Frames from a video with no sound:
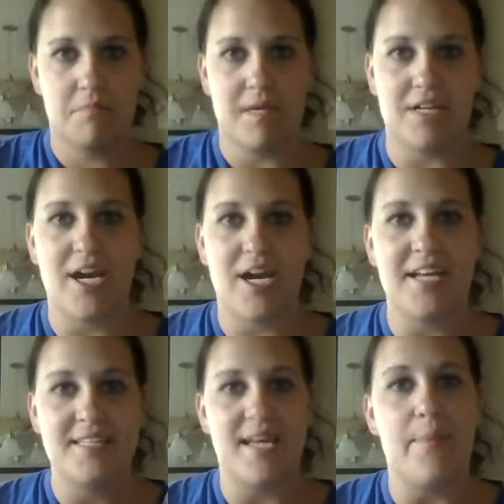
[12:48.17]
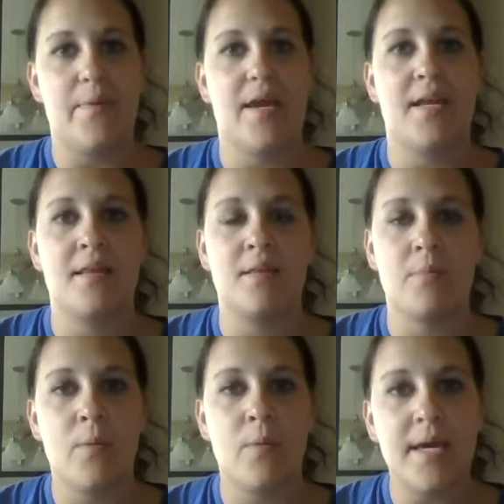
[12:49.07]
trying to step in the
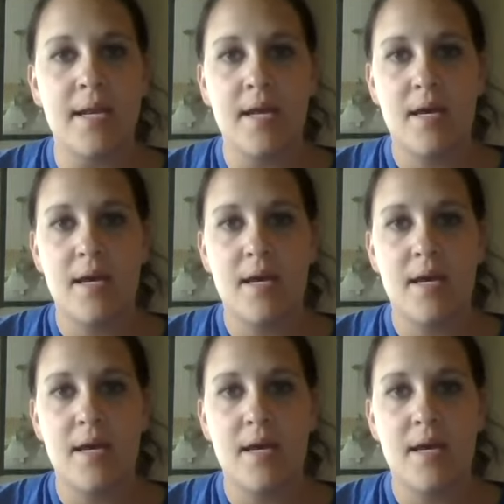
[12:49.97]
moment,